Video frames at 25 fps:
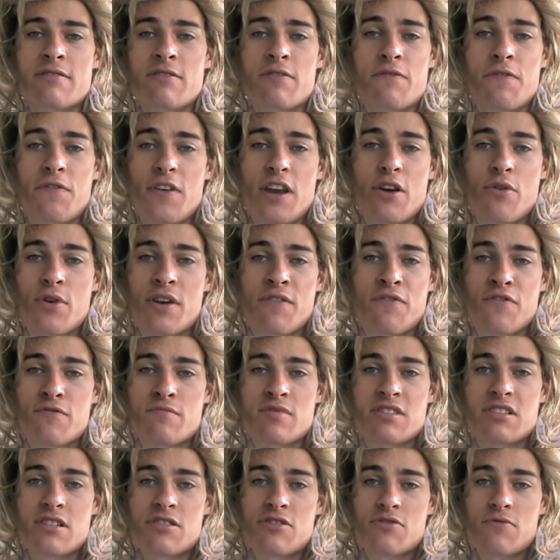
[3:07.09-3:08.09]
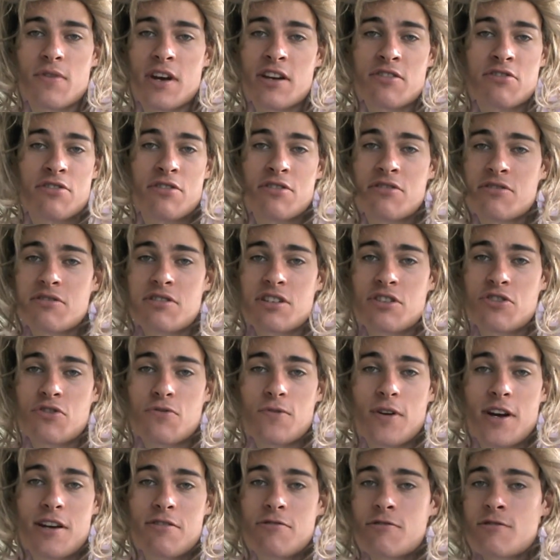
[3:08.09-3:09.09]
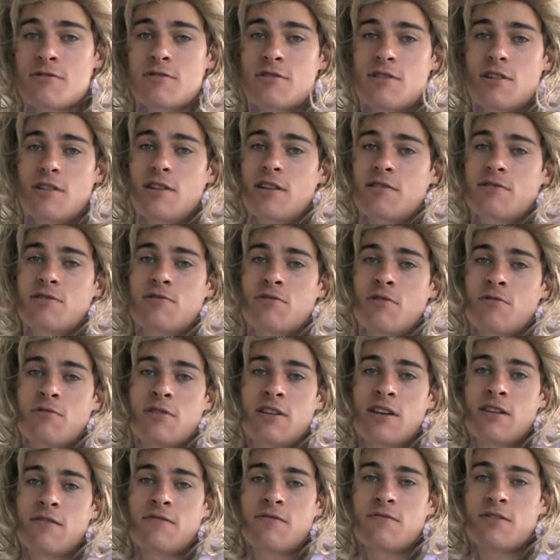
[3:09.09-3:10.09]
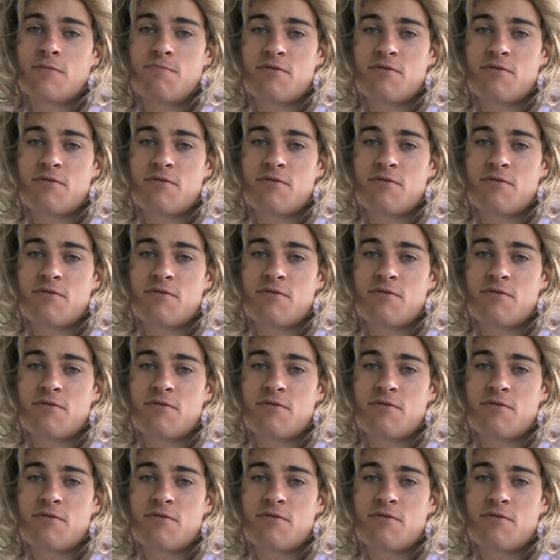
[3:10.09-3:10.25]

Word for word: It'll vary from situation to situation, so let's not get